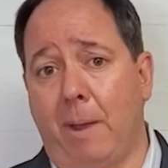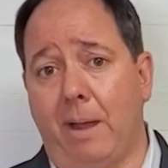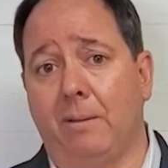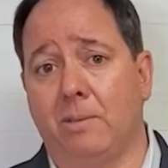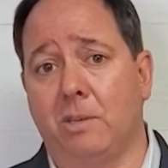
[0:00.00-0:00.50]

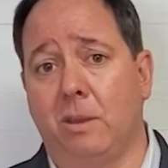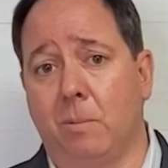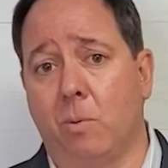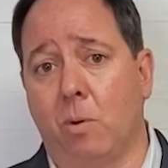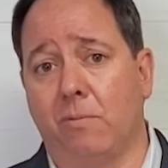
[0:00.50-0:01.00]
ballast in their
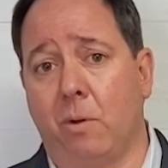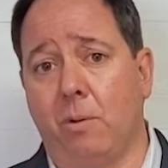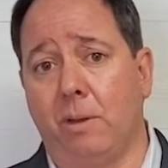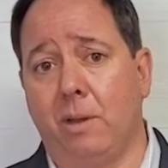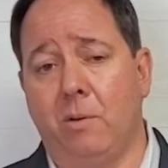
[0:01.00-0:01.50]

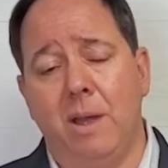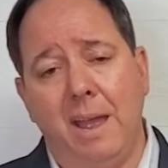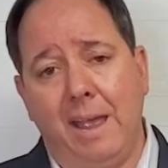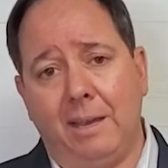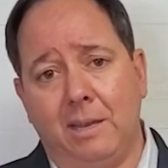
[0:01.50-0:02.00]
portfolio
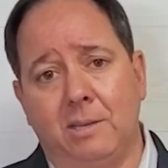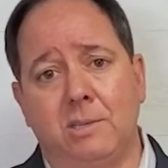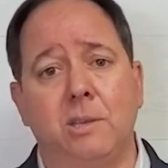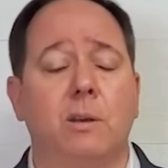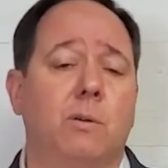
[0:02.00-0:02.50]
and
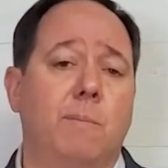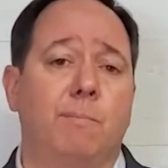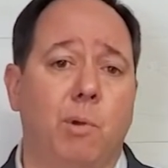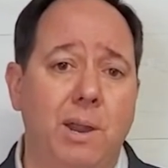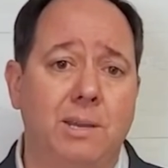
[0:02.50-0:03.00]
consider
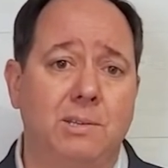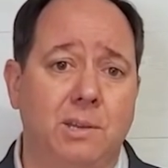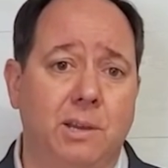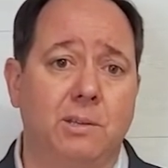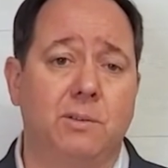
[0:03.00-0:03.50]

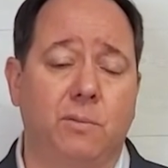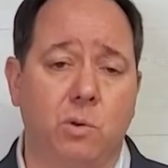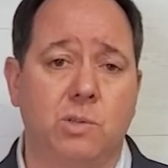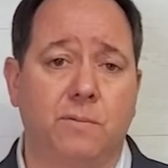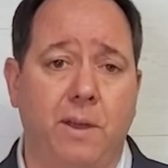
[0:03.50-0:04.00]
embracing a
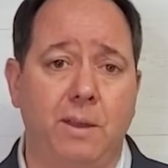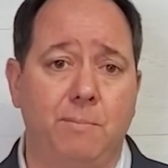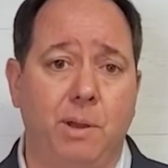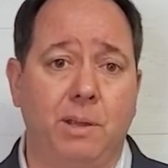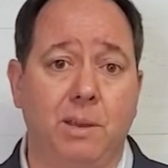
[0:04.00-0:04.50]
diversified
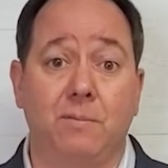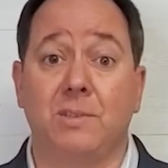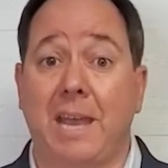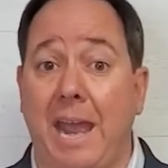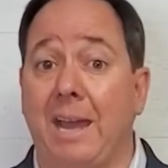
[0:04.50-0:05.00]
bucket of
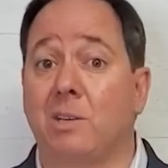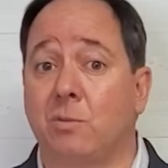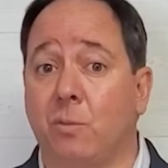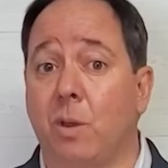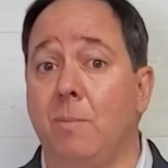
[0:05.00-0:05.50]

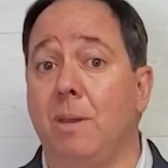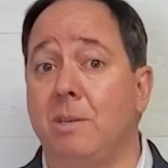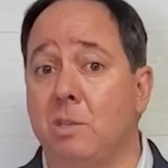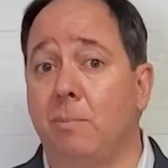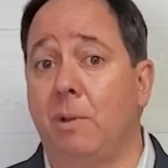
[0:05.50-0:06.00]
tax-free
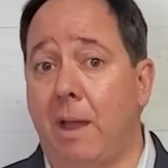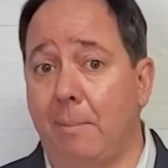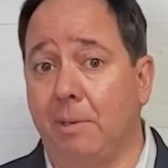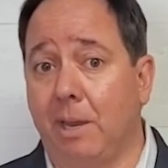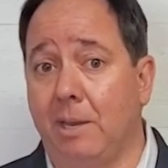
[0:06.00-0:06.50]
municipal
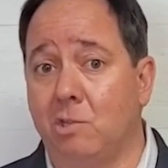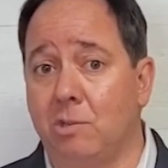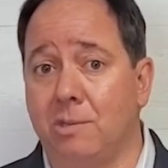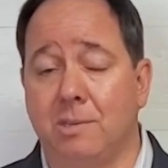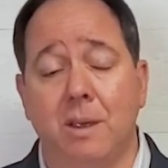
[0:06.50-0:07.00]

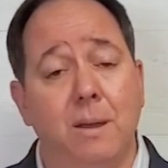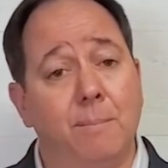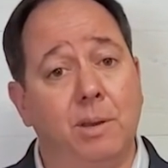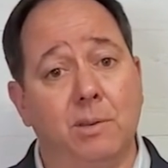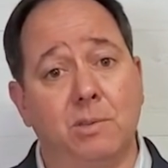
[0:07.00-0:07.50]
obligations
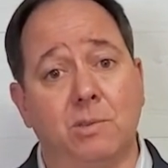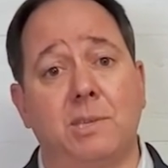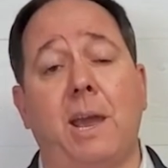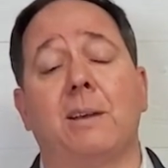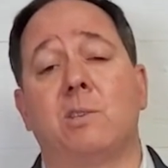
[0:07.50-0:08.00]
because those
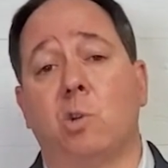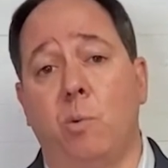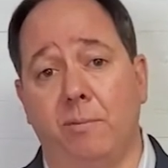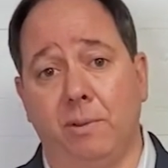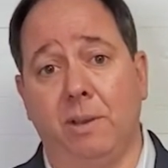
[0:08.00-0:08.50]
tax
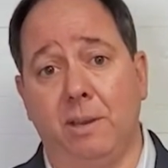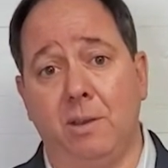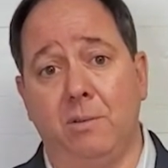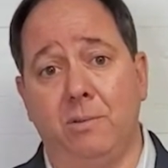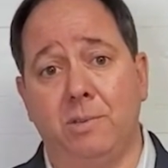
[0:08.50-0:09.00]
equivalent
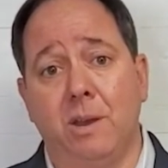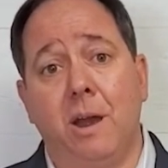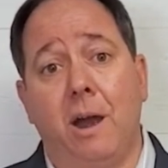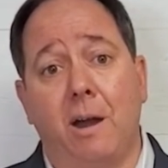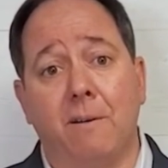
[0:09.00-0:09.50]
yields
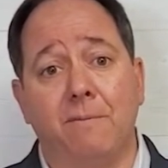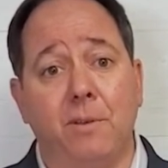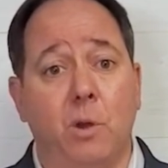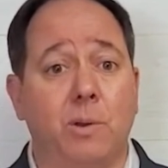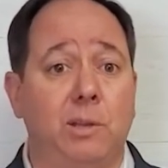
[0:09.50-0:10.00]
are
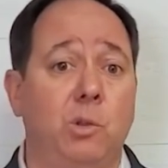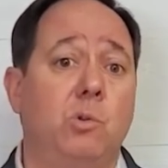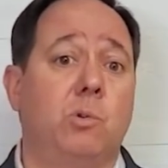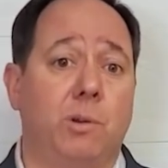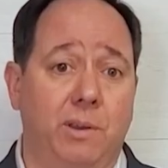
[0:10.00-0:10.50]
very
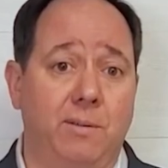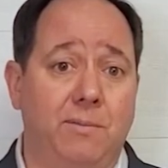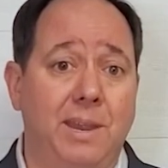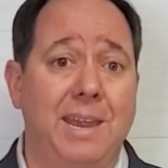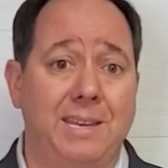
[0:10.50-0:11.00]

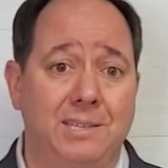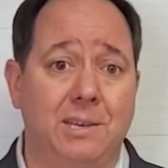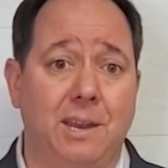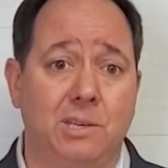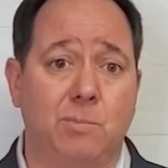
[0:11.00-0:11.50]
lucrative in
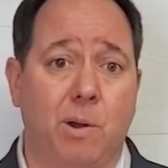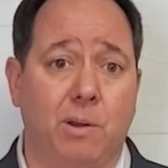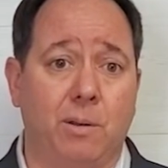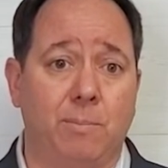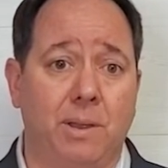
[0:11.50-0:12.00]
today's
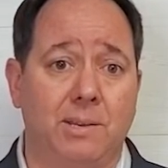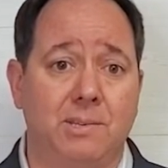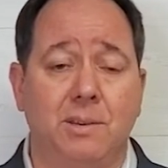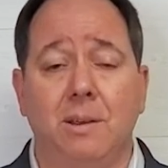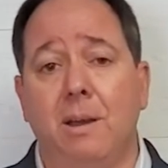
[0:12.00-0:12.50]

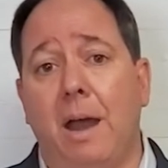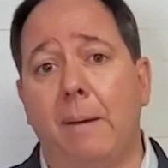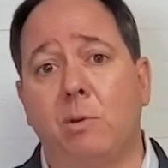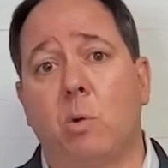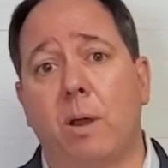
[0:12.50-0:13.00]
marketplace.
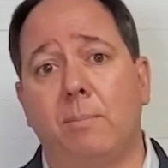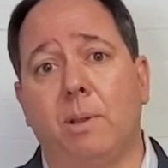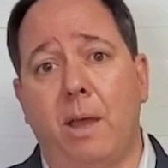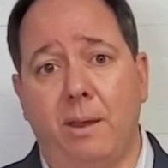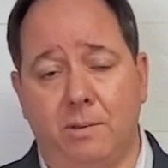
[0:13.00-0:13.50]
I'm Craig
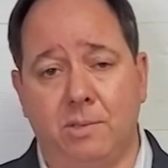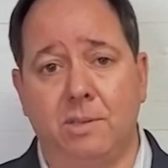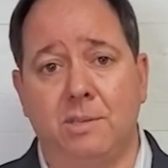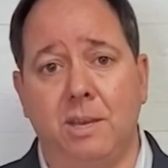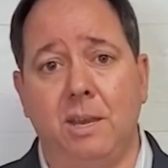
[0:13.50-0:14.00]
Bolanos, the
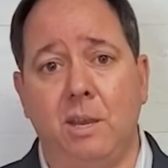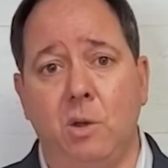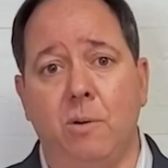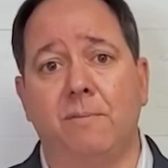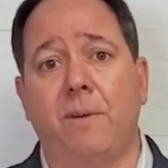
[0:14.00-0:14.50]

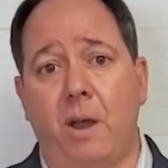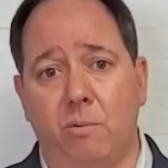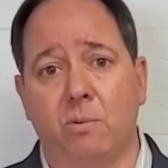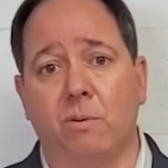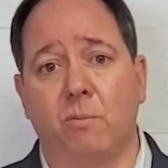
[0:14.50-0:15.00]
CEO and
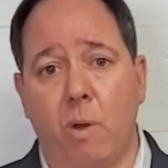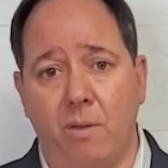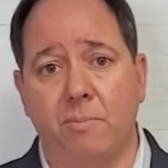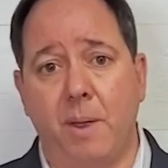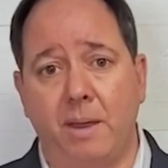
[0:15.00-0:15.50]
founder of
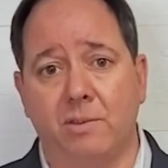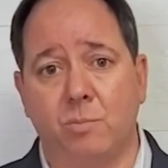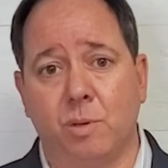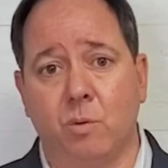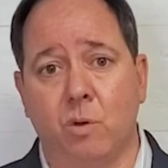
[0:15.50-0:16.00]
Wealth
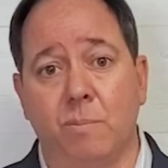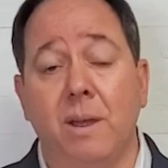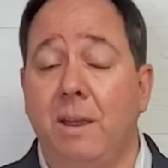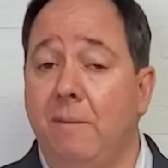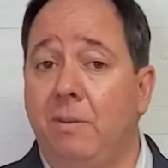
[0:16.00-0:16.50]
Management Group.
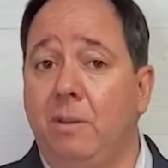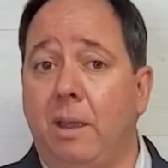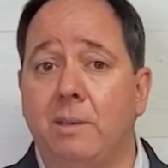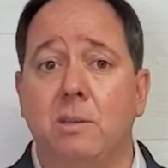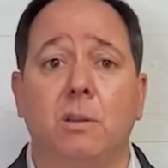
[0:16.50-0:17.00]
If you'd
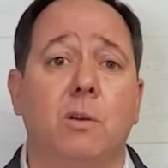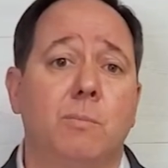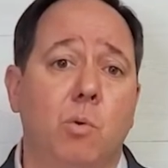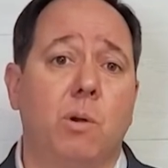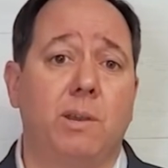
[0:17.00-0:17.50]
like to learn
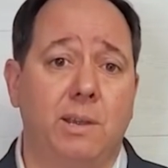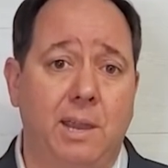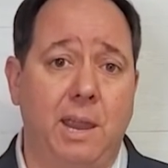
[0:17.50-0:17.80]
more, you